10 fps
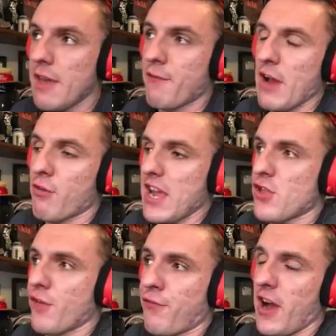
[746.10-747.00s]
if I
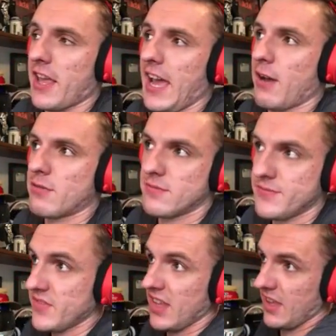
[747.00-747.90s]
rage the fuck out,
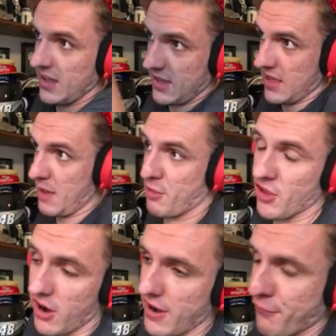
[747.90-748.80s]
I'm
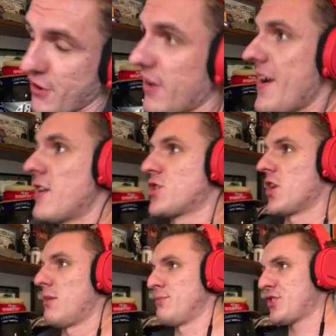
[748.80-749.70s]
sorry for your
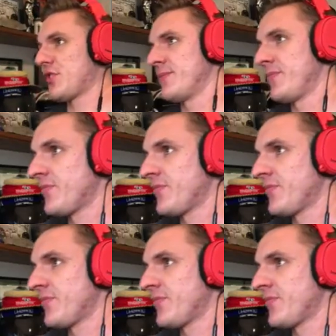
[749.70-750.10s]
eardrums.